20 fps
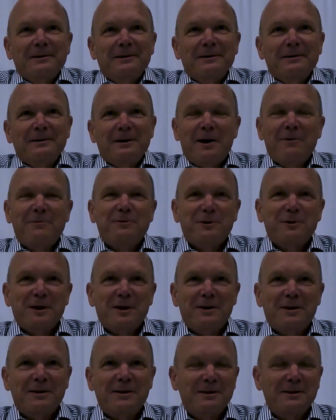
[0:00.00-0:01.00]
And after
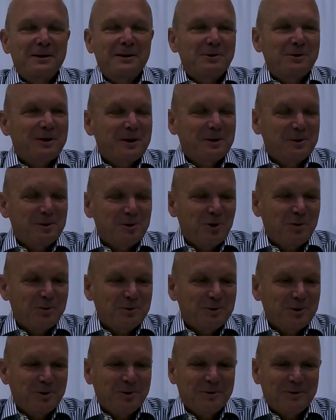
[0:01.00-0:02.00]
that, I needed to get a
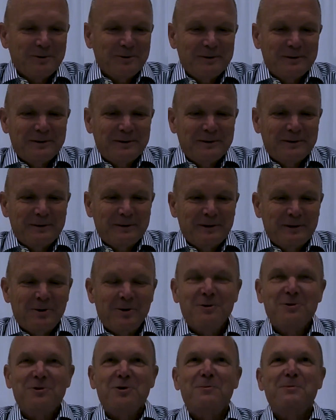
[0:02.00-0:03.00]
job. So I
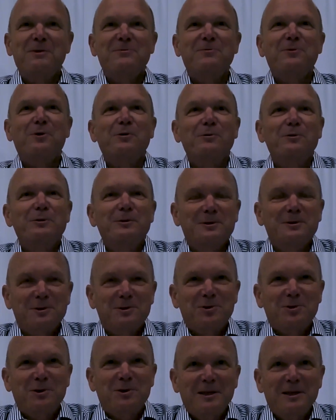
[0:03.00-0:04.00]
got a job at Volvo as
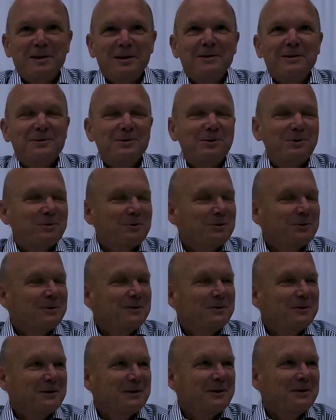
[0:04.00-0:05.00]
a trainee, as you could
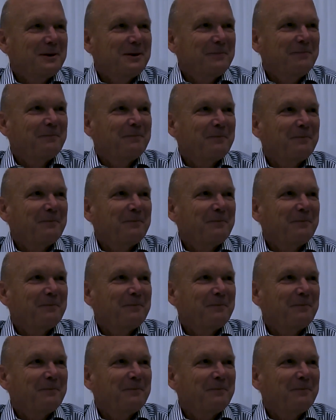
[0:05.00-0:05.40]
see.